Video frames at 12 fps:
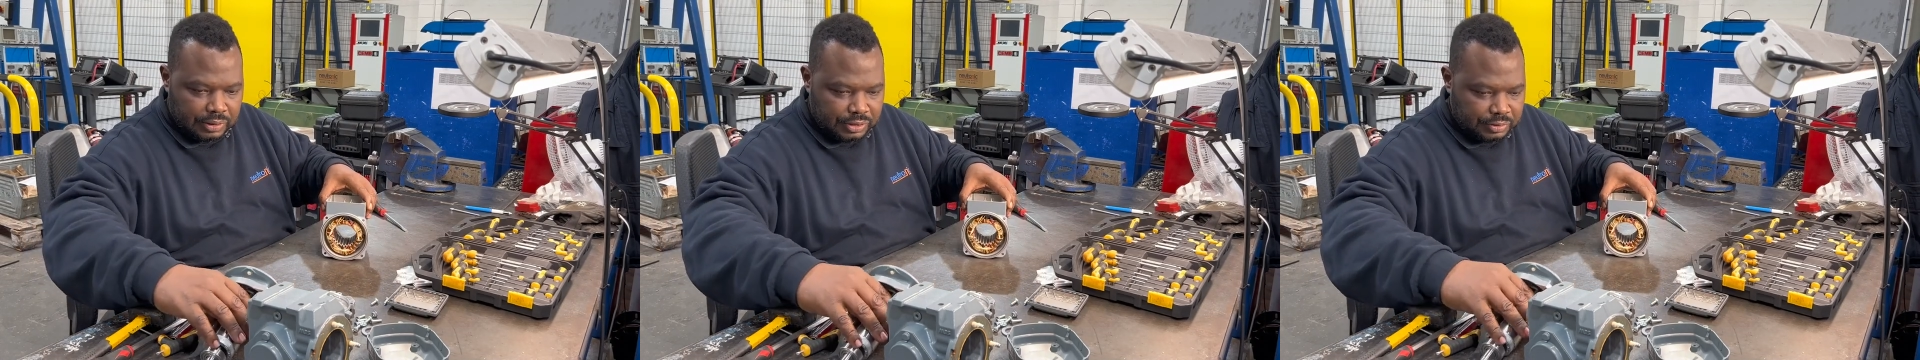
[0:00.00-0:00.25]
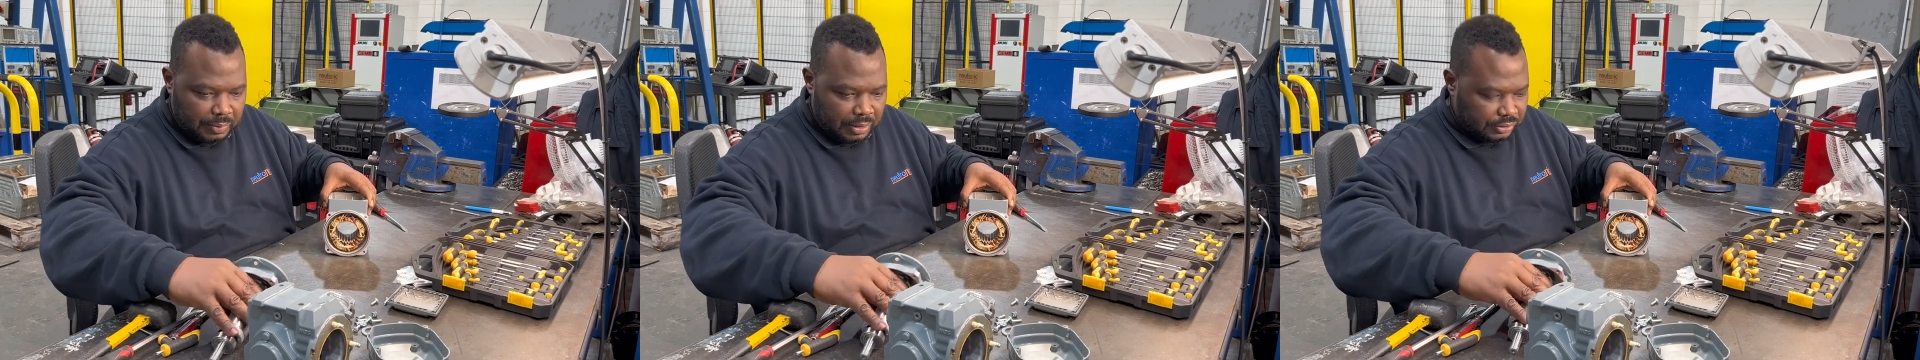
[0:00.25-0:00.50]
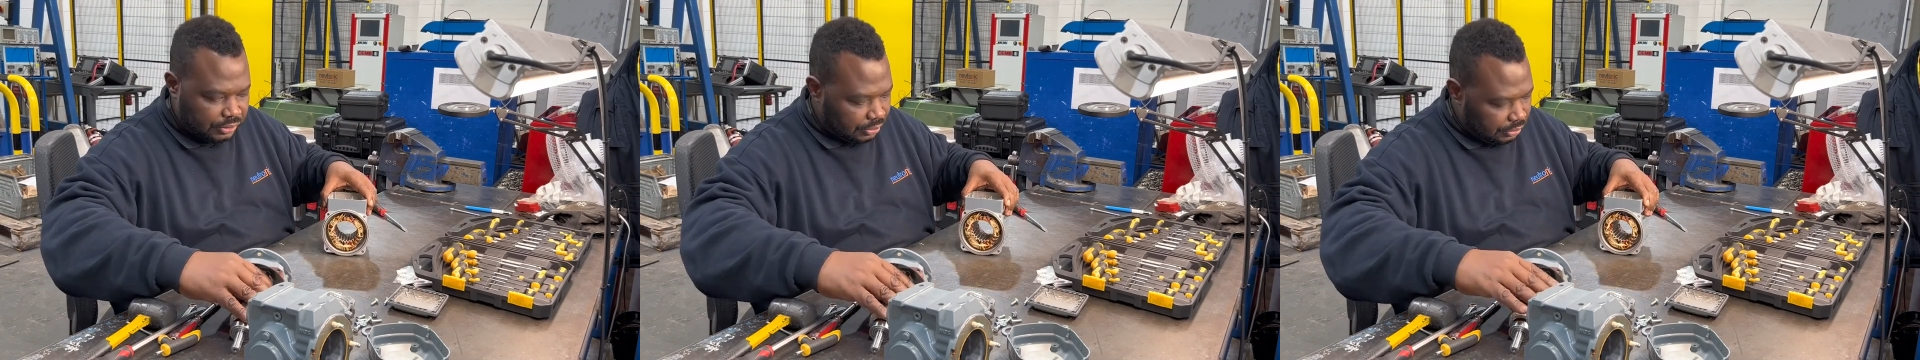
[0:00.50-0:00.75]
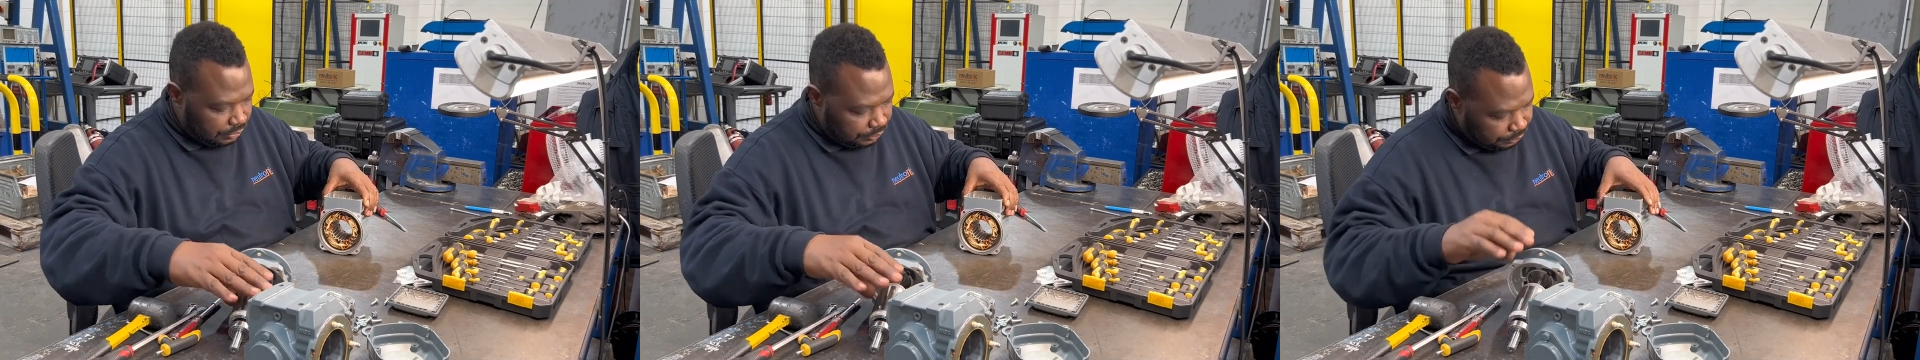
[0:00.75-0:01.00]

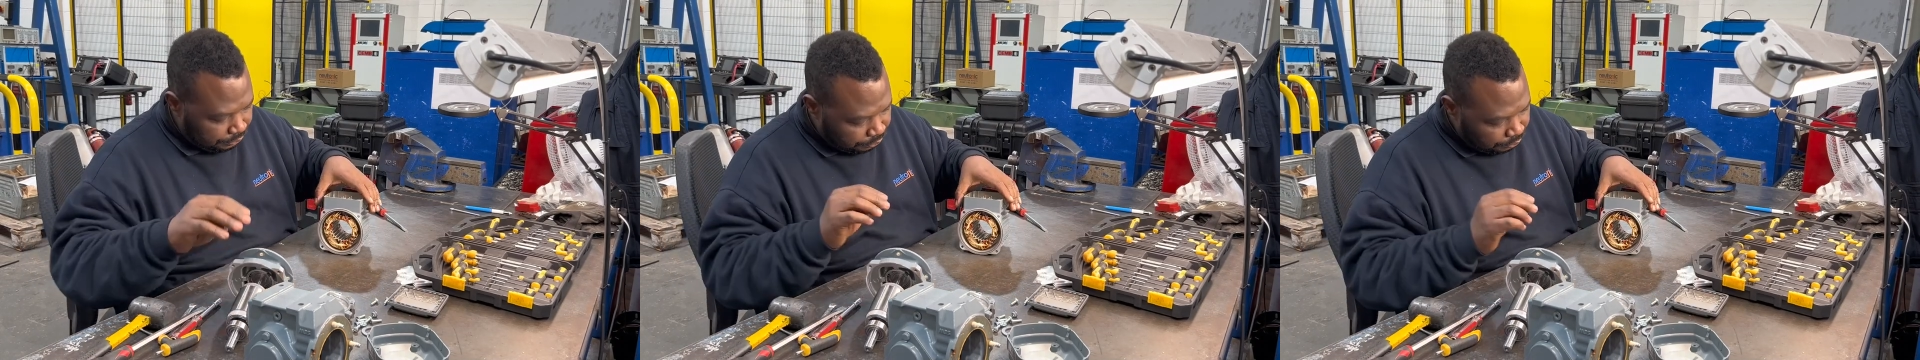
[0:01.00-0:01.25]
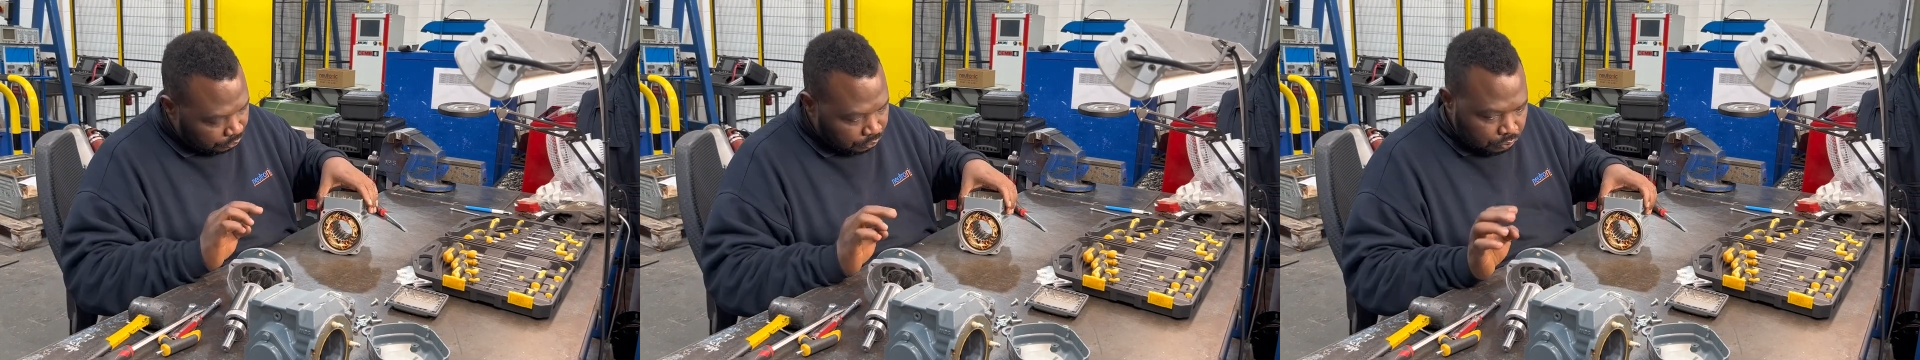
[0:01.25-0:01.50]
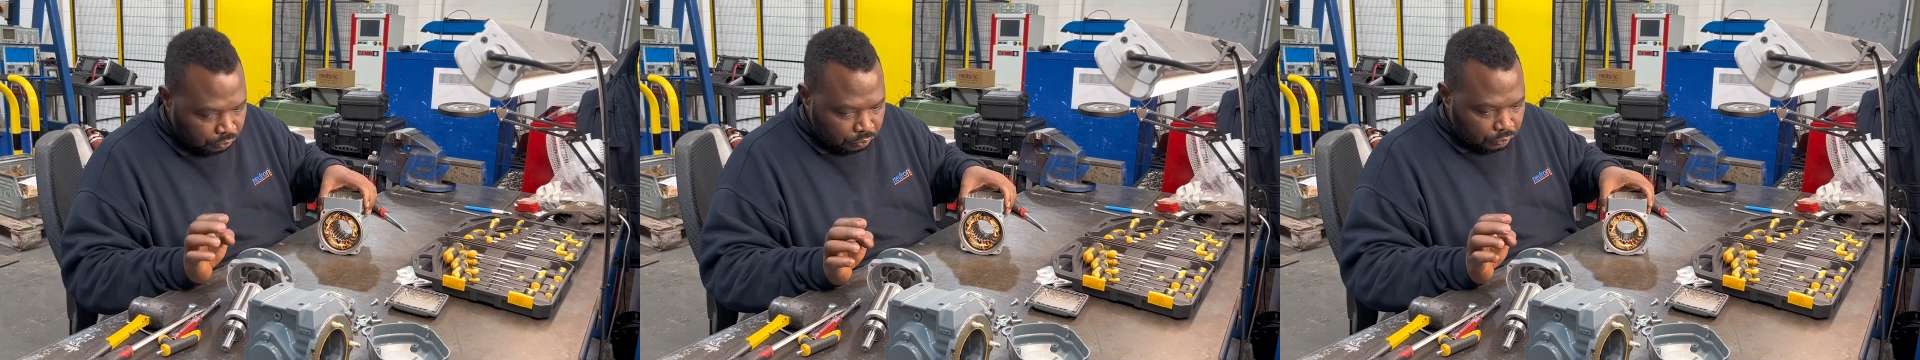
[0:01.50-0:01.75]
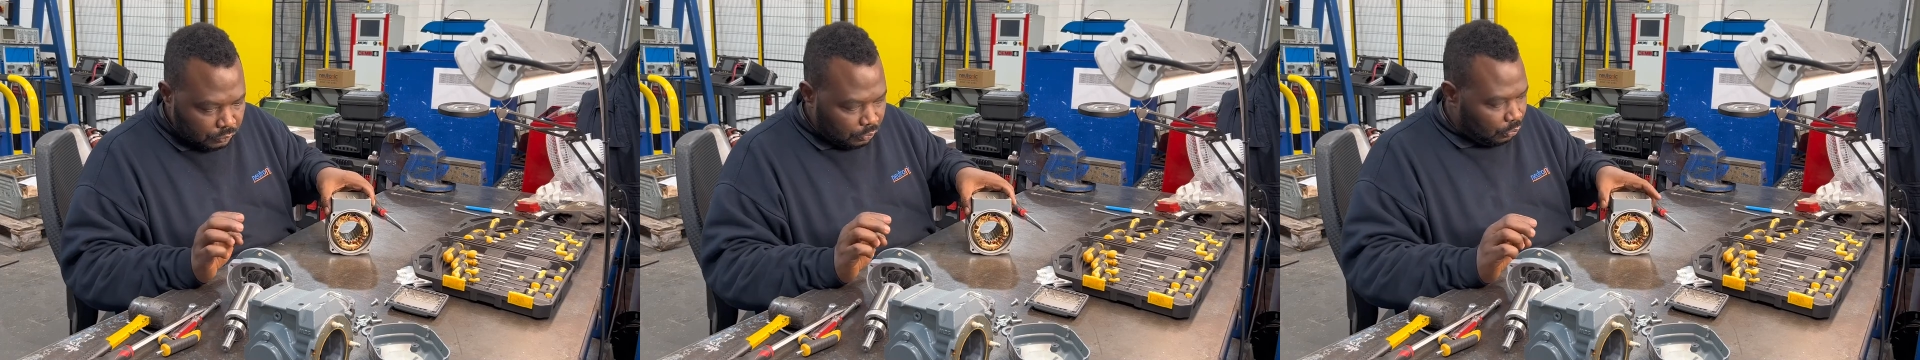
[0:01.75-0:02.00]
dismantle
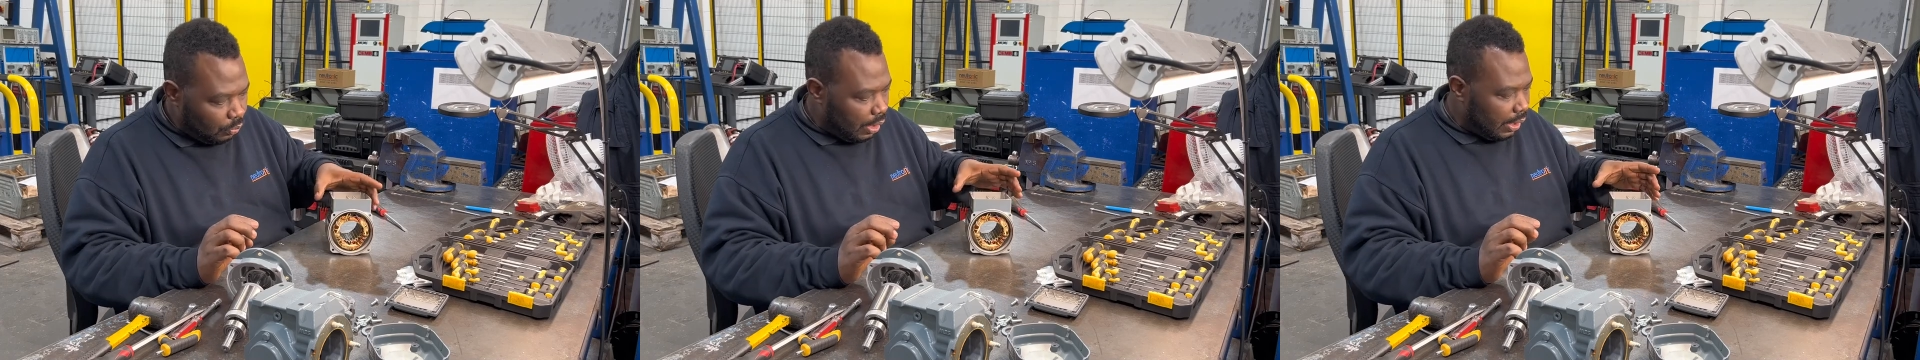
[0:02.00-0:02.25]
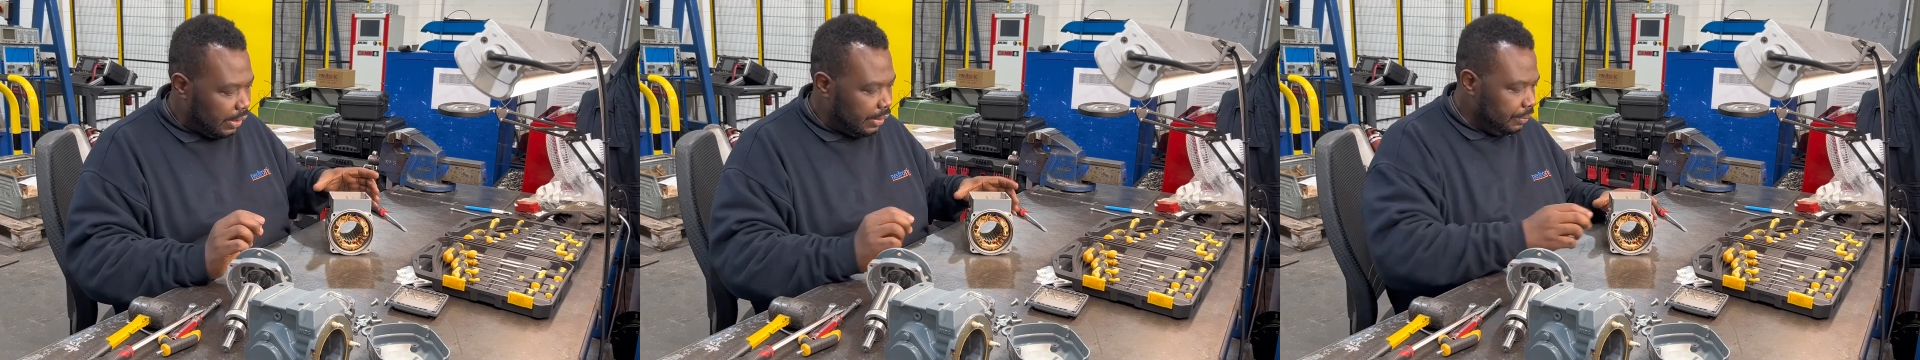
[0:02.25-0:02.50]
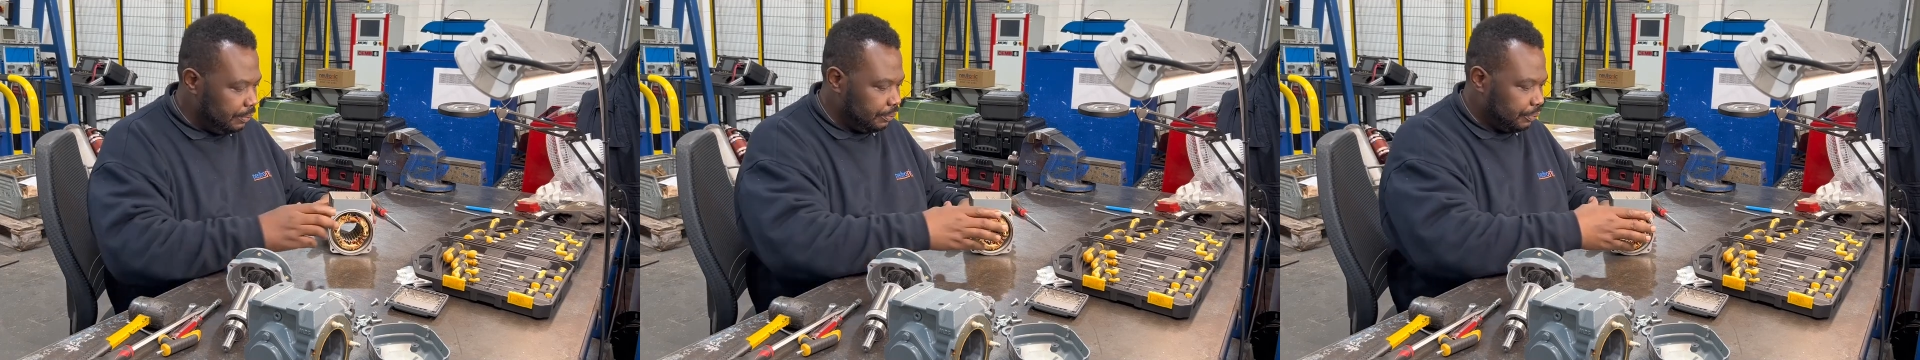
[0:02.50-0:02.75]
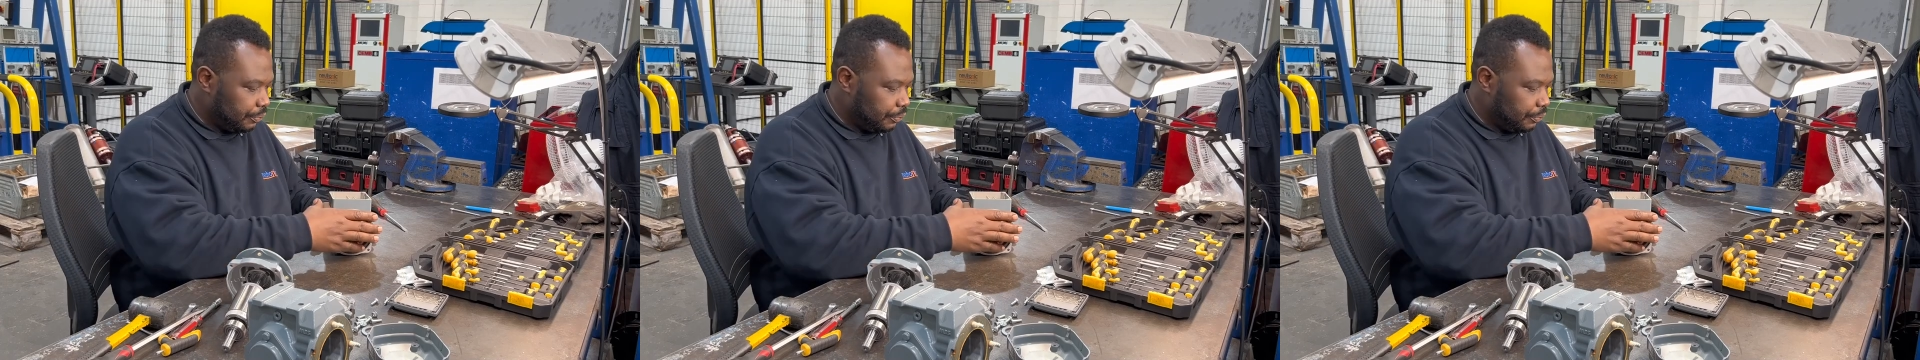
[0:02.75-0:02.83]
while